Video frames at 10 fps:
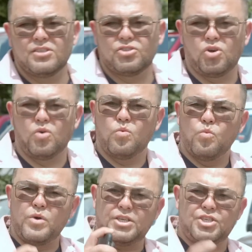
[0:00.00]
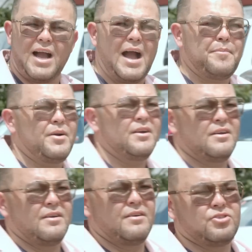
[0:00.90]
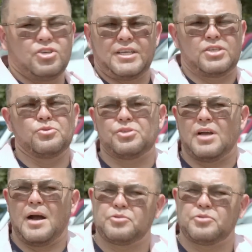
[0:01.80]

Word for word: So we shop just like you shop.